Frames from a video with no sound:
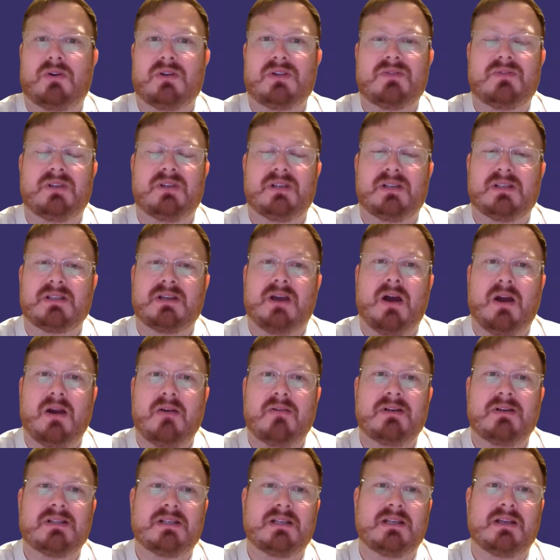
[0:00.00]
the
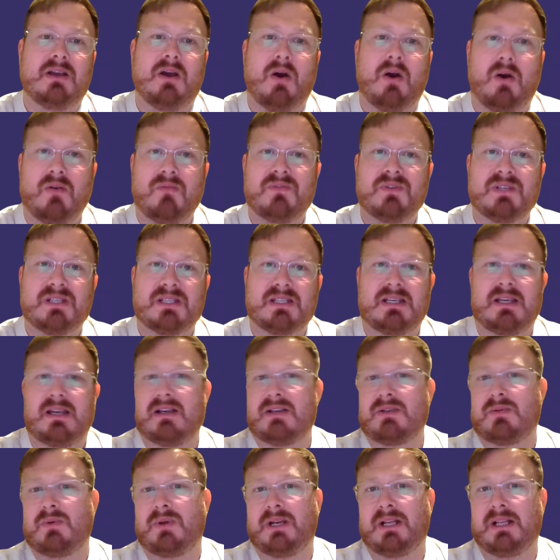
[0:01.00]
entirety of the
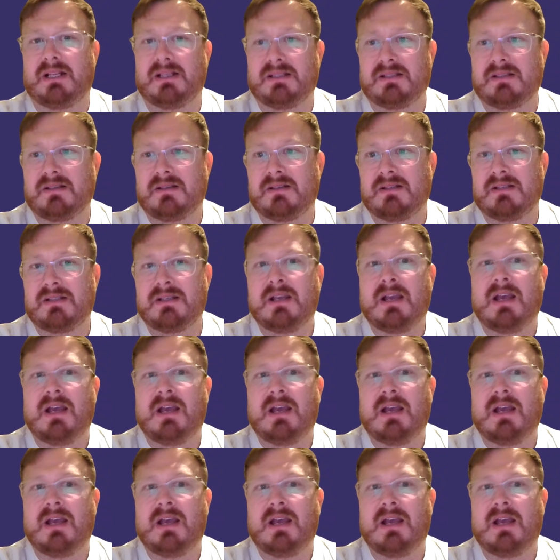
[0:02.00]
CXone instance.